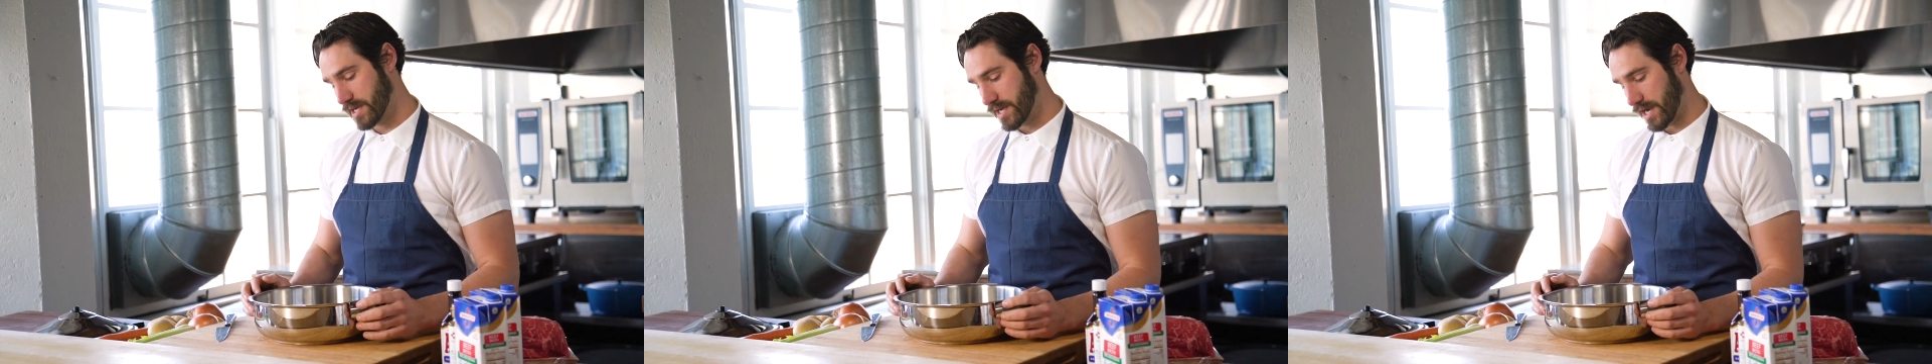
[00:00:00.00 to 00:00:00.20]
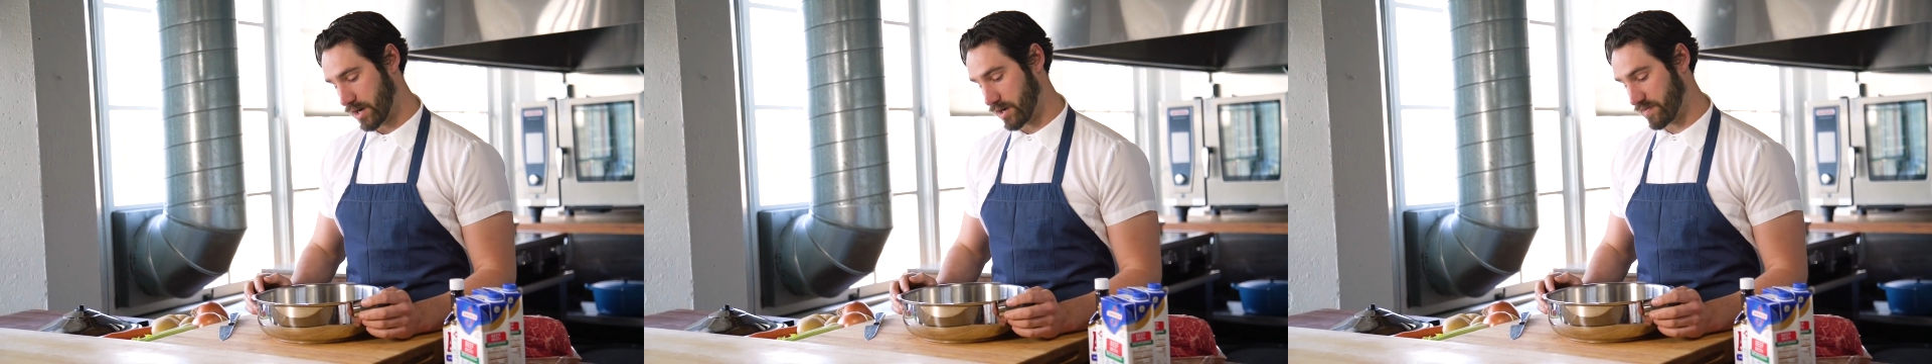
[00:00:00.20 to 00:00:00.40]

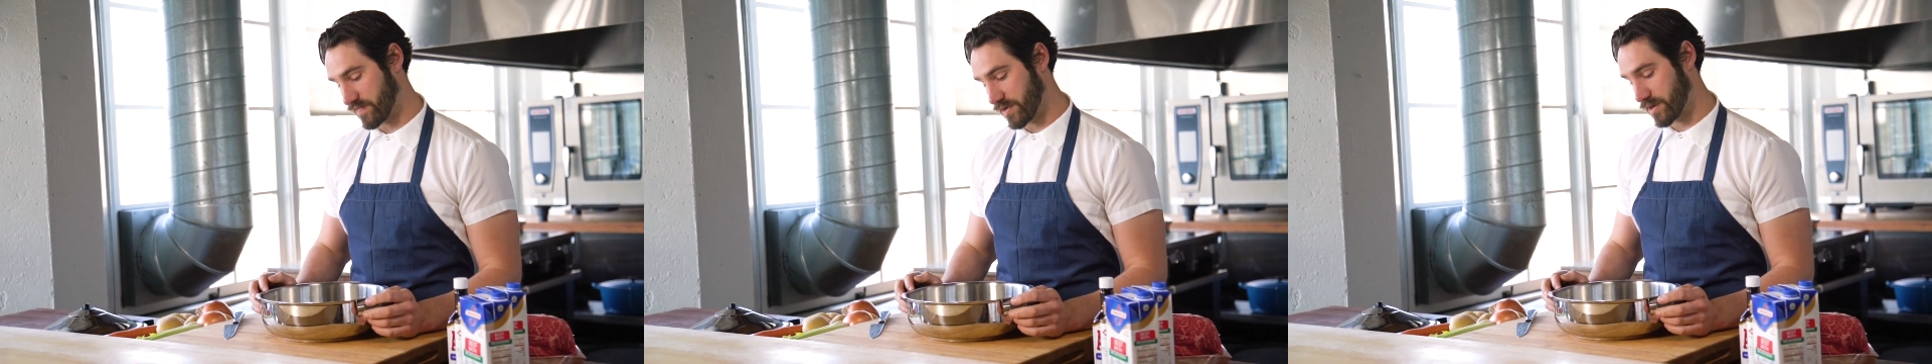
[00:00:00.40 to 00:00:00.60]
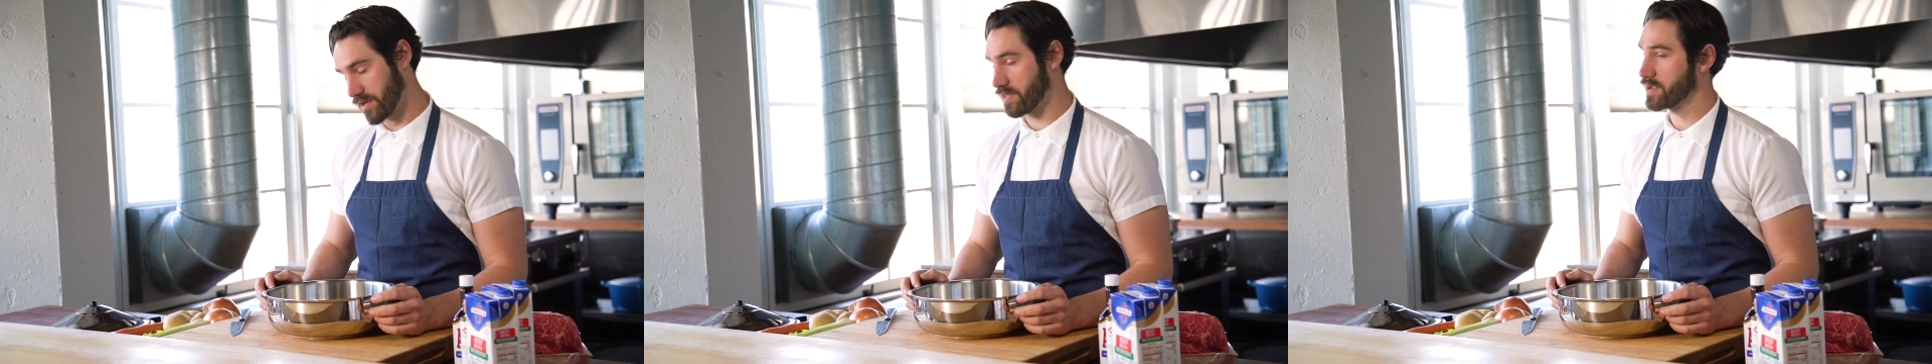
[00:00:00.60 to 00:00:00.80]

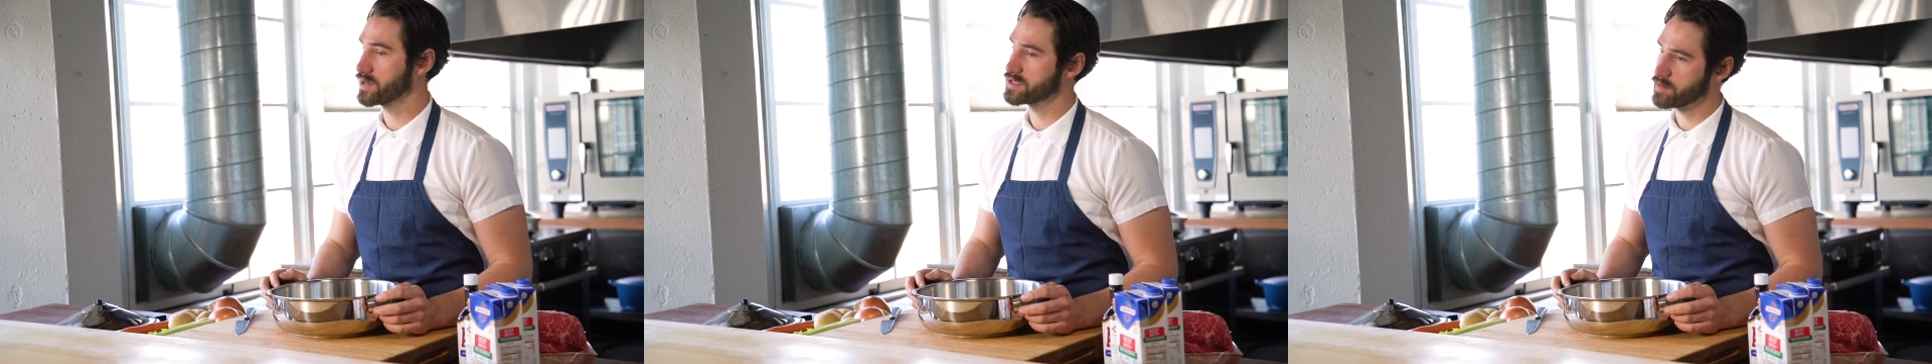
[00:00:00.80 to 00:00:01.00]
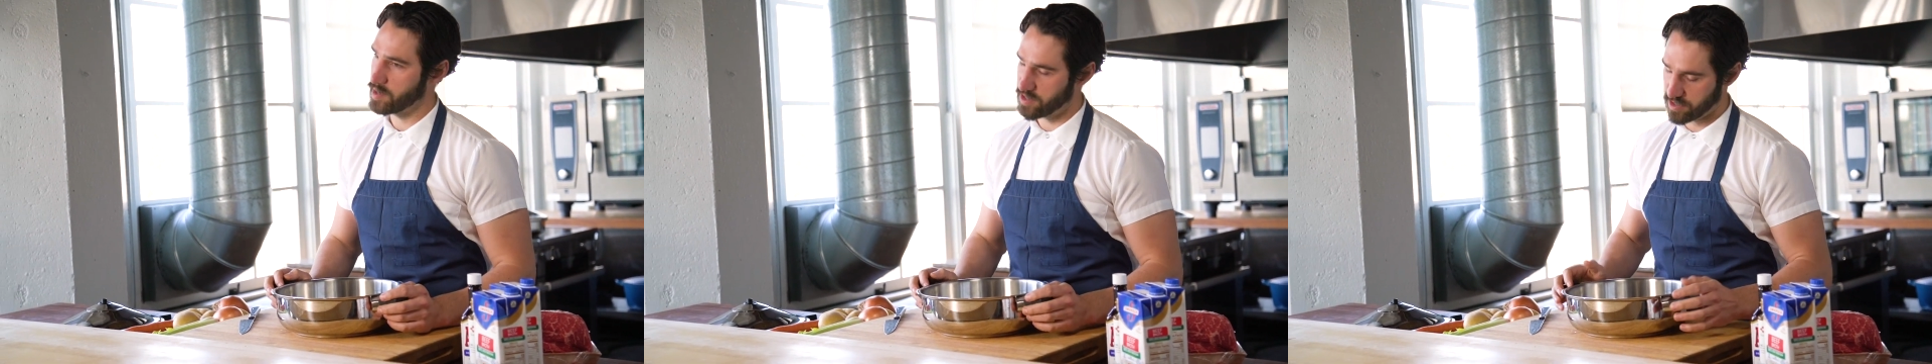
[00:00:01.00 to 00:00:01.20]
However, there are
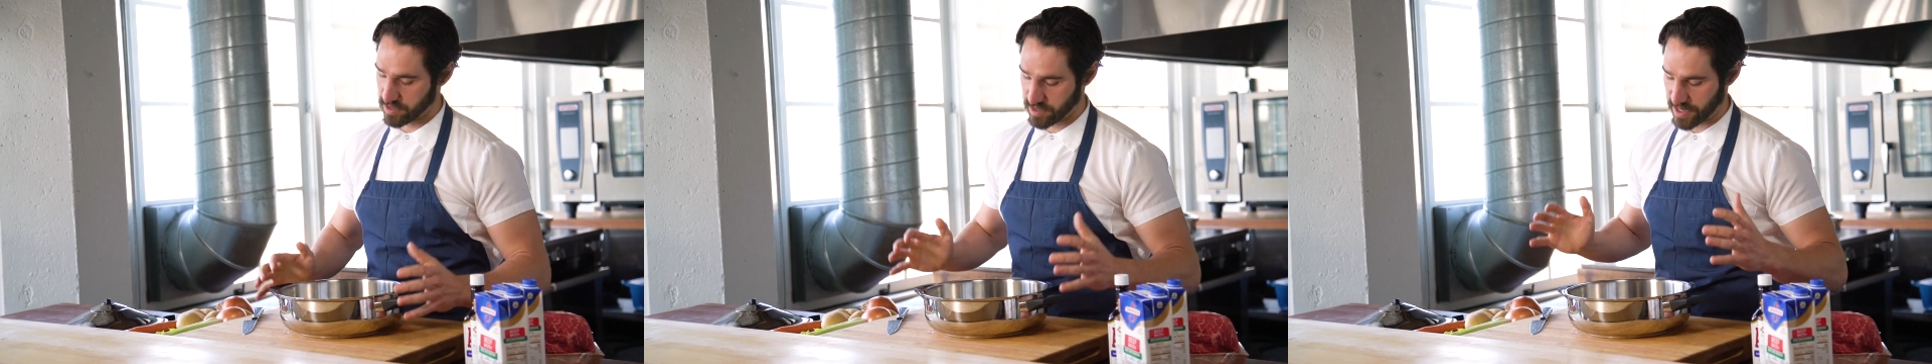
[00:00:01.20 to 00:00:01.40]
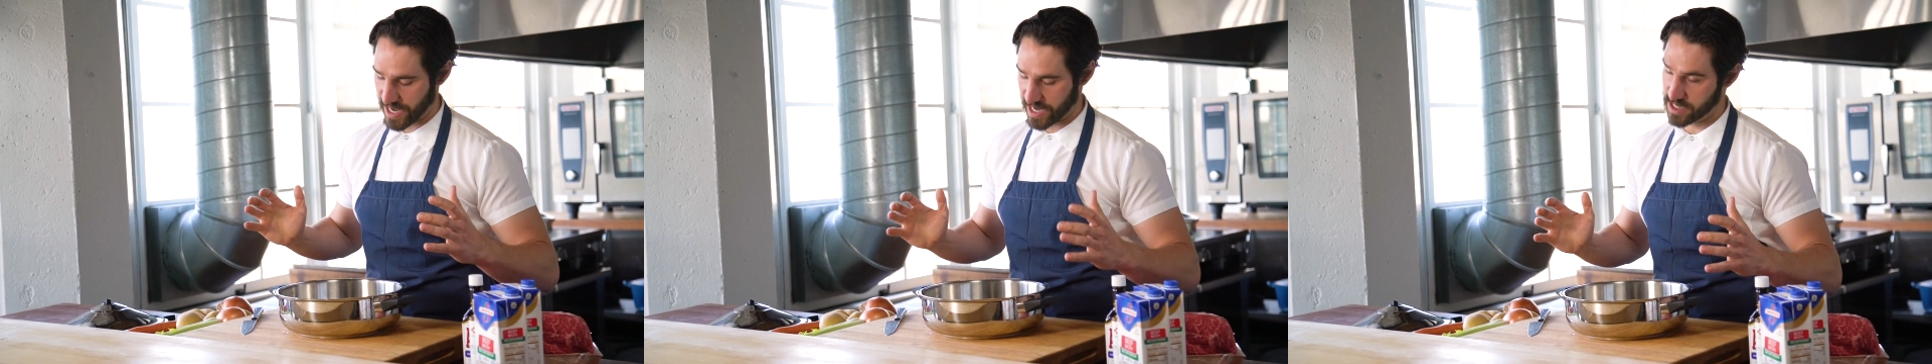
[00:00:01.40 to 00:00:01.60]
some
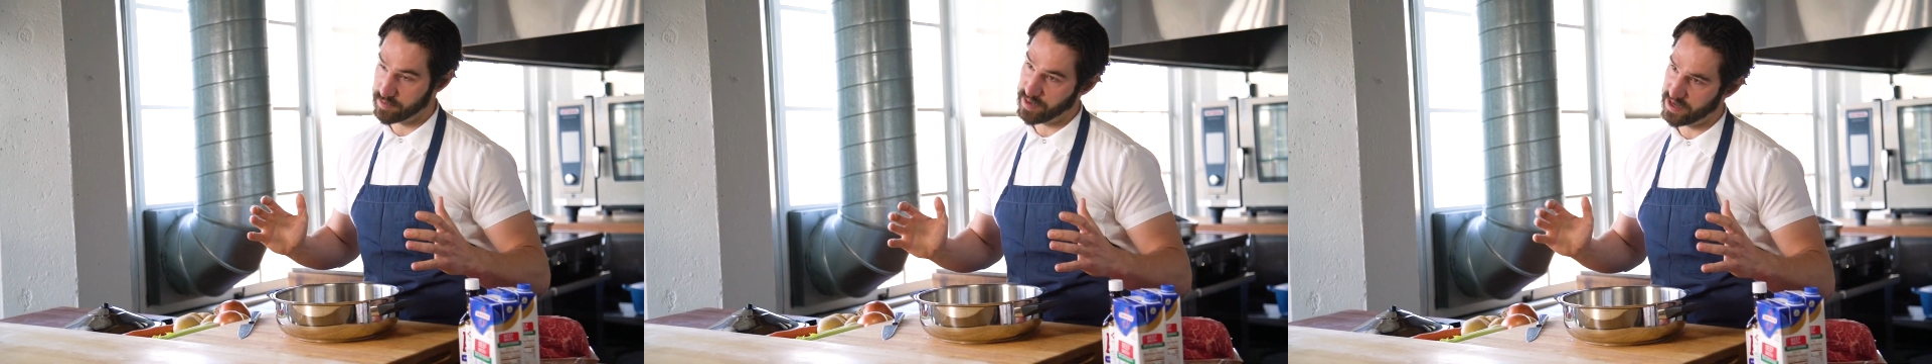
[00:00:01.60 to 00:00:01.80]
other added